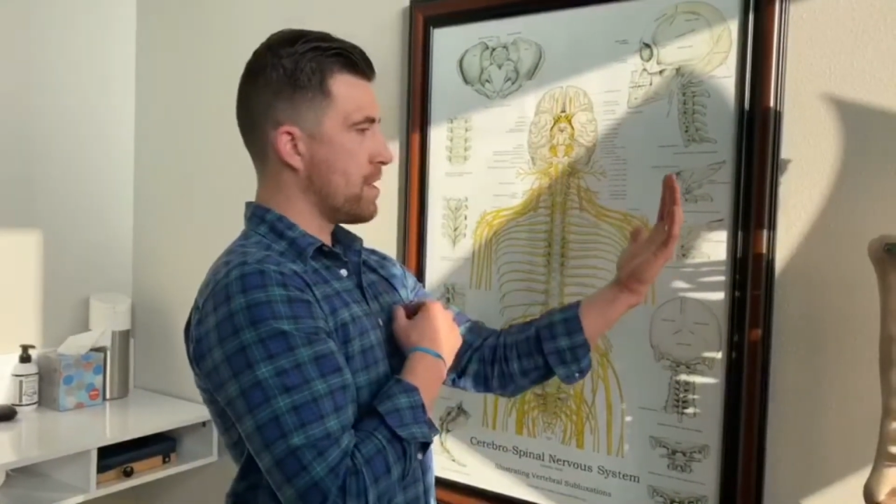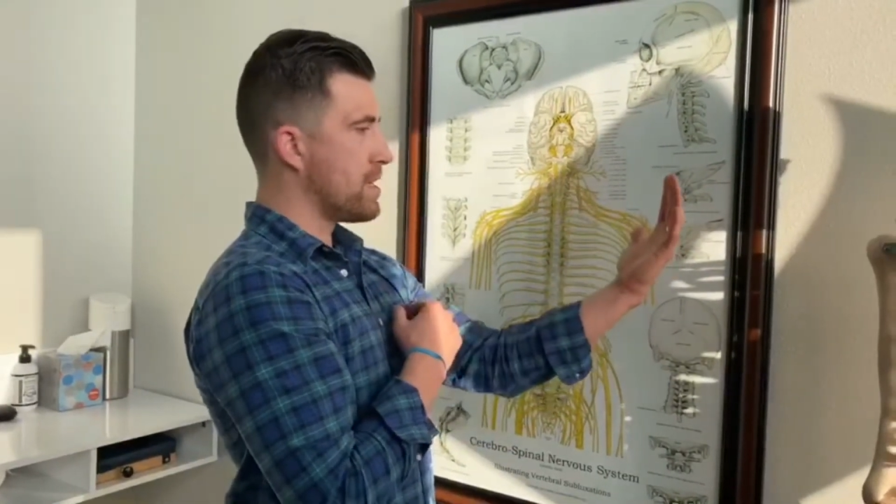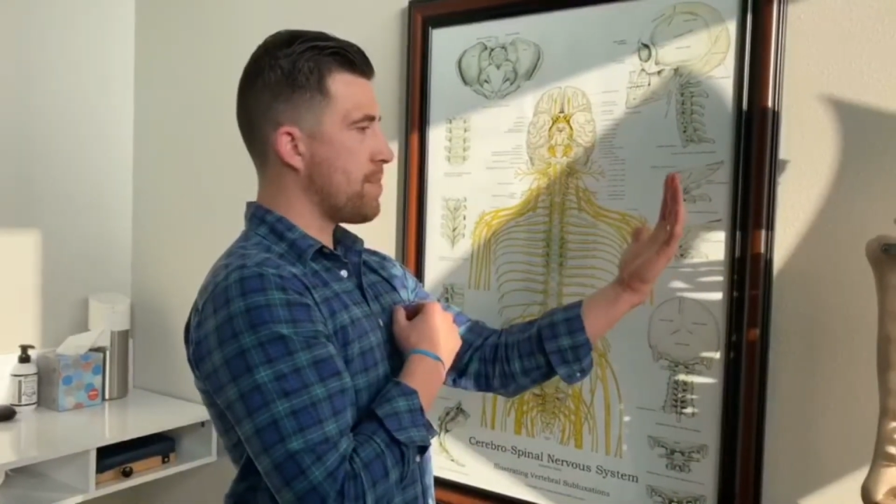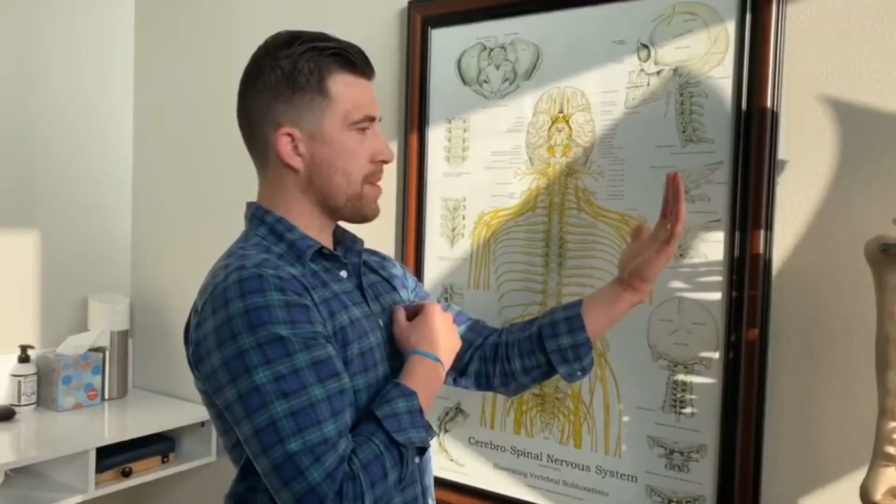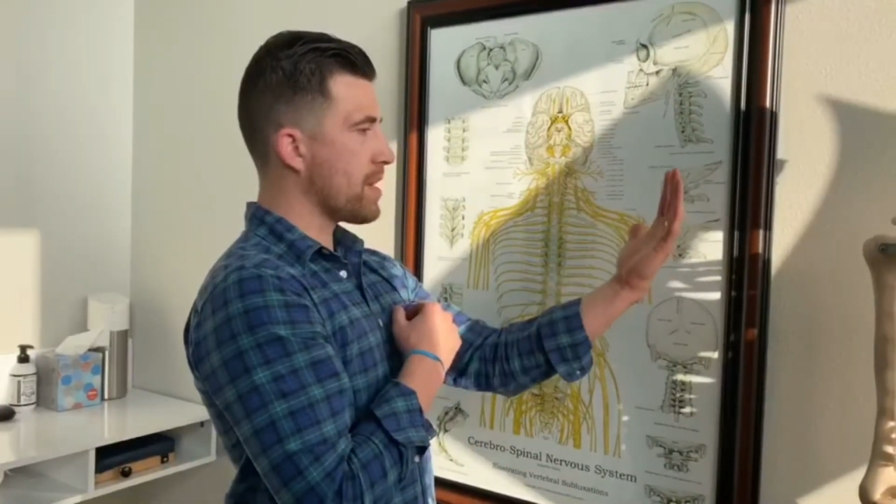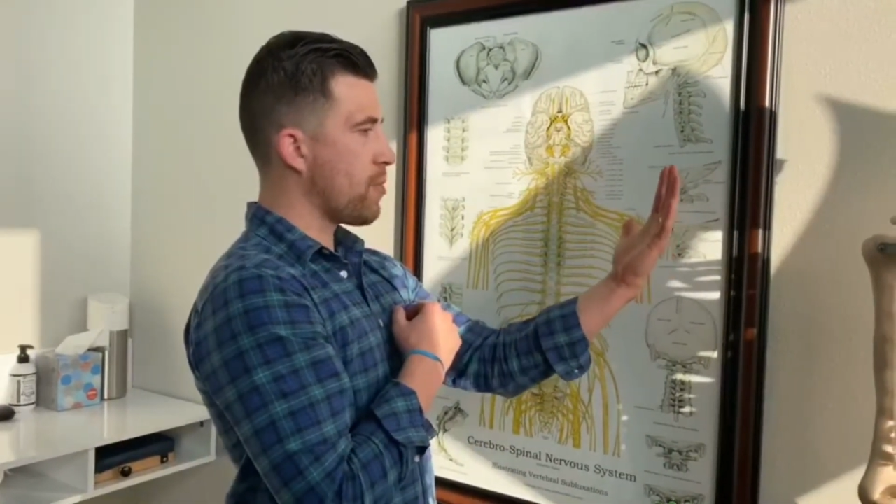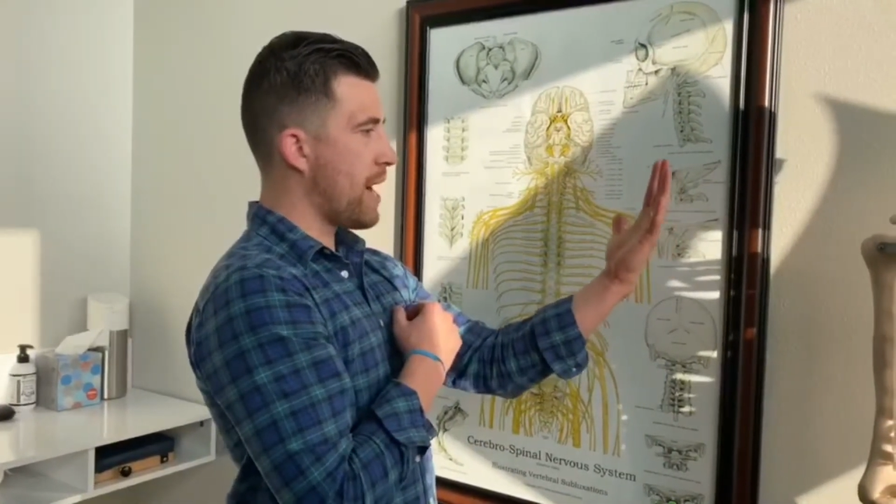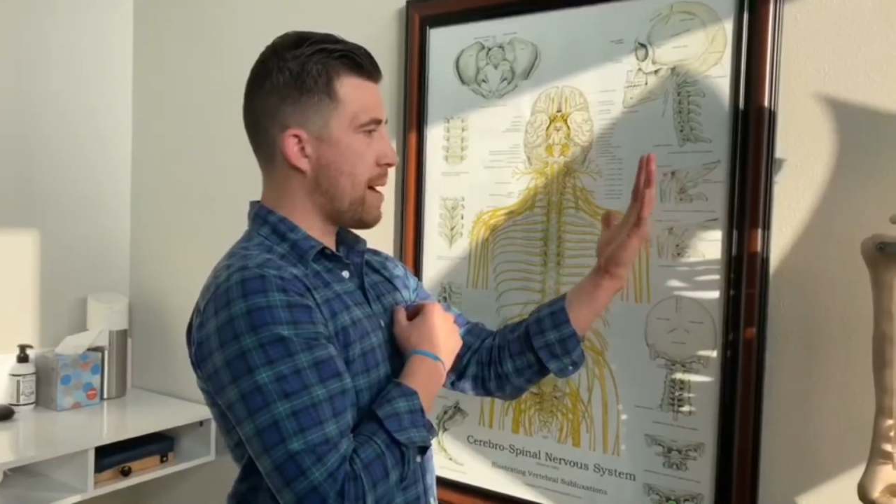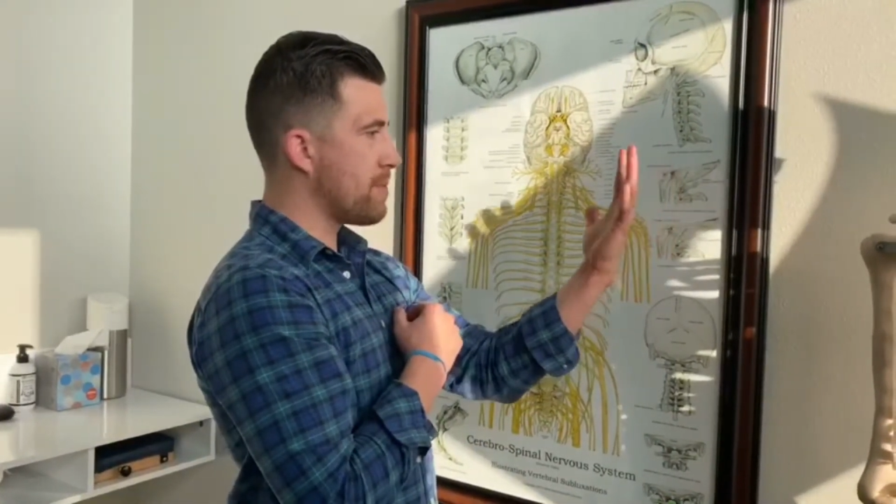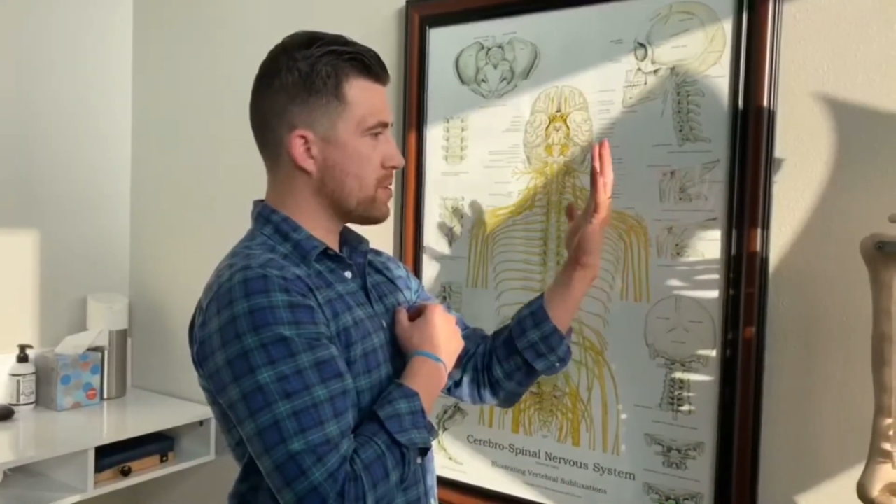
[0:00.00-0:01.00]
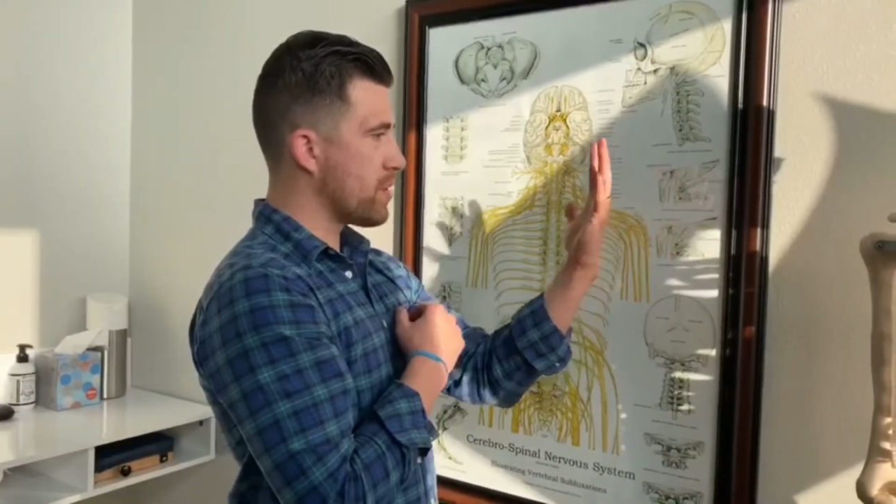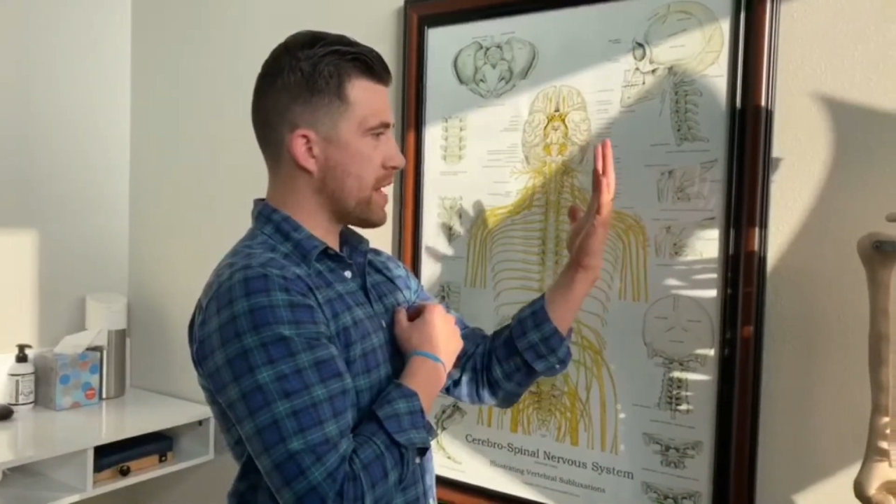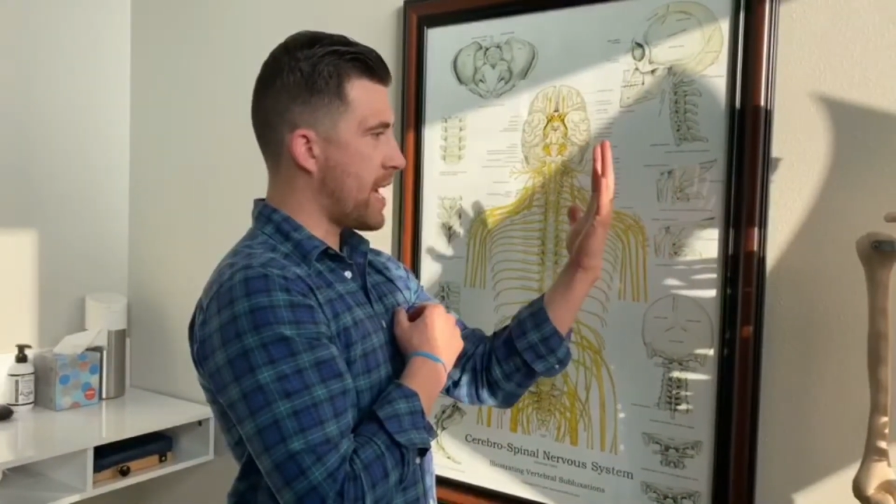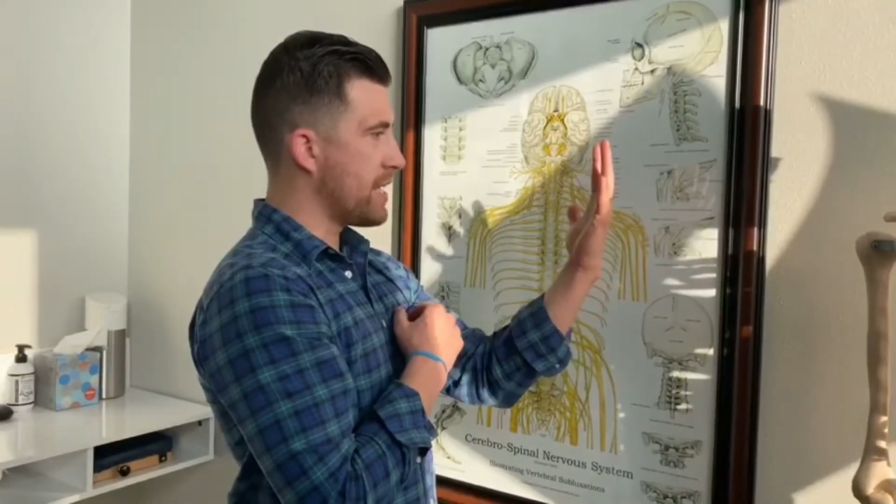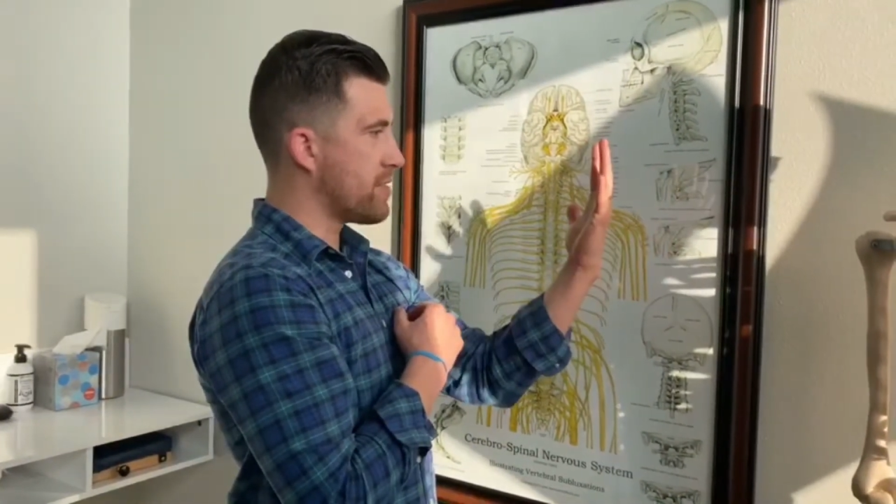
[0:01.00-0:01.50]
typically what happens with the
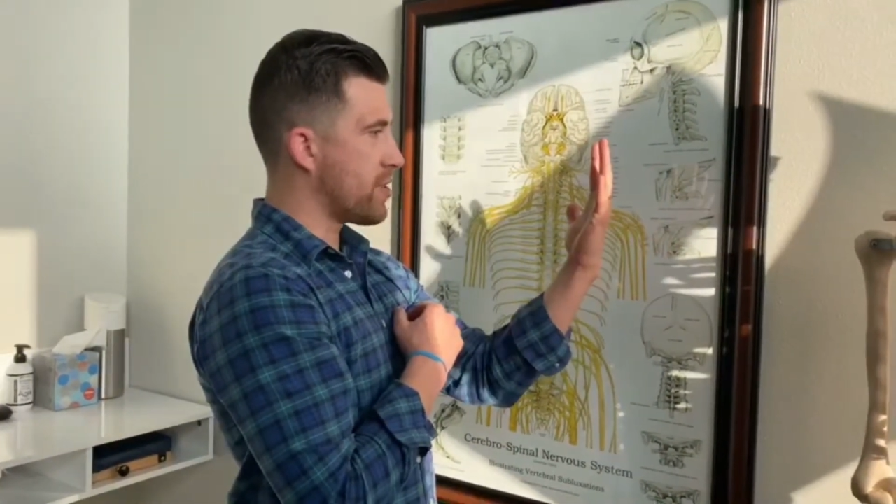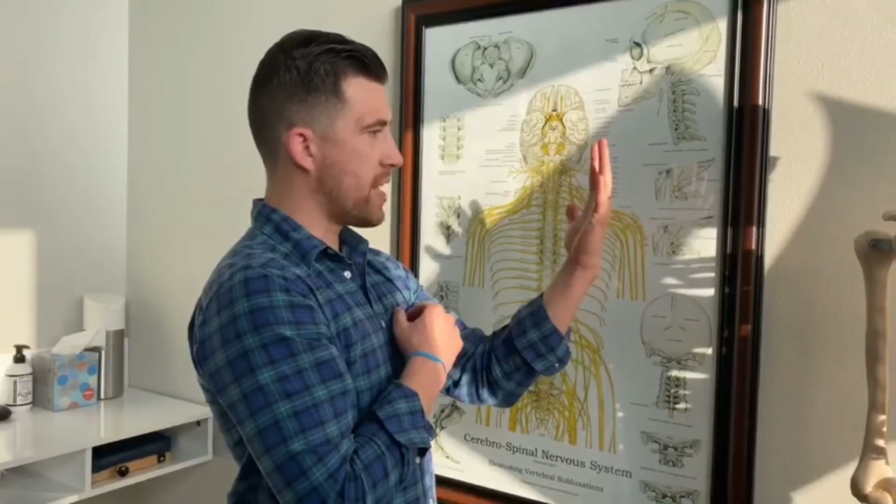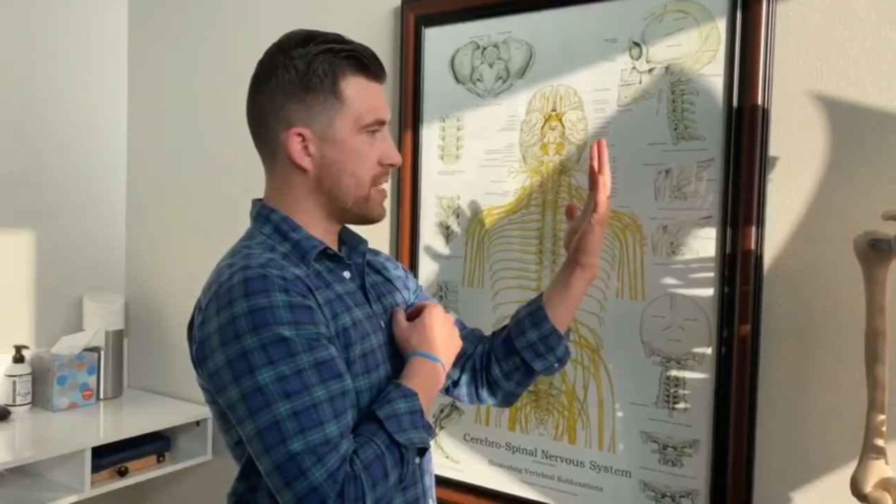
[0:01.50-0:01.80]
eye strain is